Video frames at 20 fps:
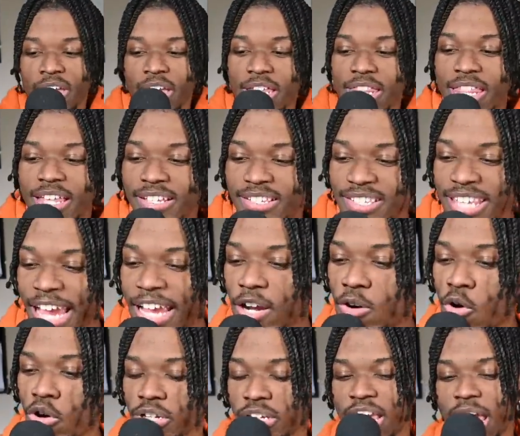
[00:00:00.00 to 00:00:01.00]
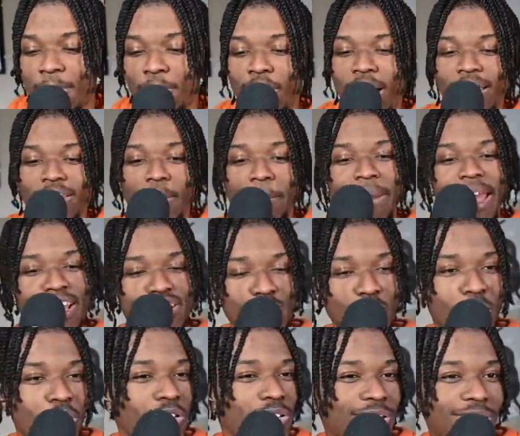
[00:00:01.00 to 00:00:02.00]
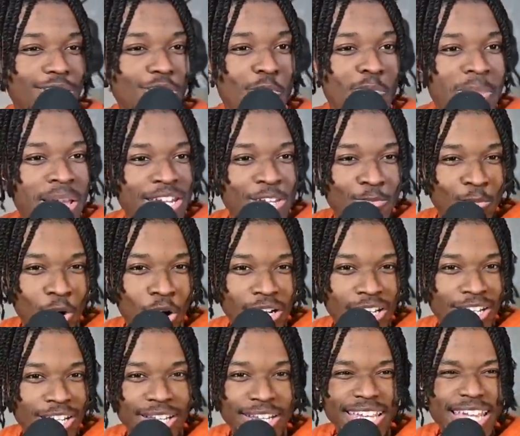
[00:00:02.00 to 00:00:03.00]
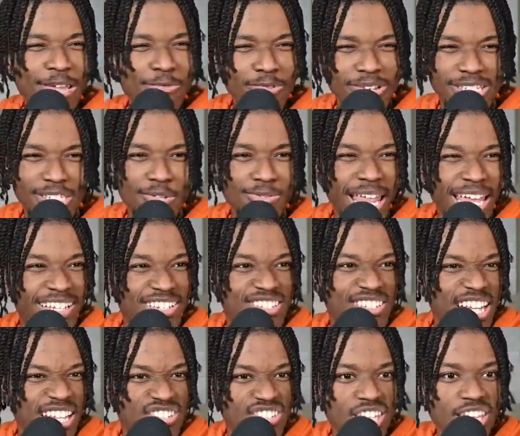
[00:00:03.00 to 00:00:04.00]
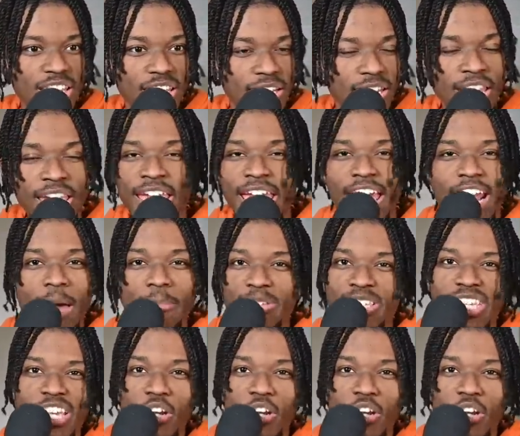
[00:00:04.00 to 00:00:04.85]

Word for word: the second quarter came around, the pace went on a little mini run, and the lead was still like 16. And I'm seeing